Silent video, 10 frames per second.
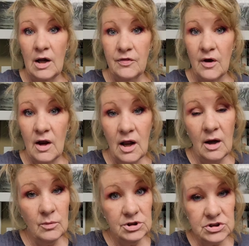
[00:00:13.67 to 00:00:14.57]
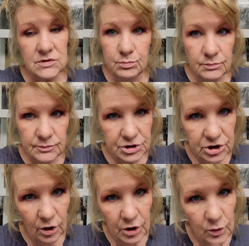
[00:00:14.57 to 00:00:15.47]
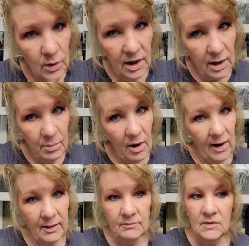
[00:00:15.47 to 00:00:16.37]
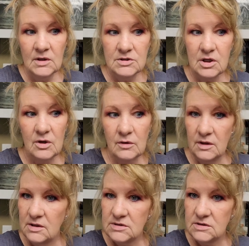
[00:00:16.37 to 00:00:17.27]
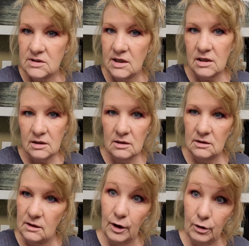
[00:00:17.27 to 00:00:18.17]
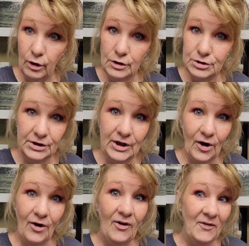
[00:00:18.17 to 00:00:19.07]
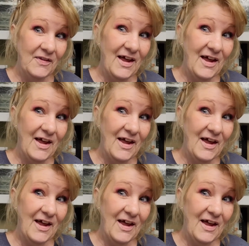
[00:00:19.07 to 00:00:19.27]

I thought I would just show you what I bought. So this is like a grocery haul.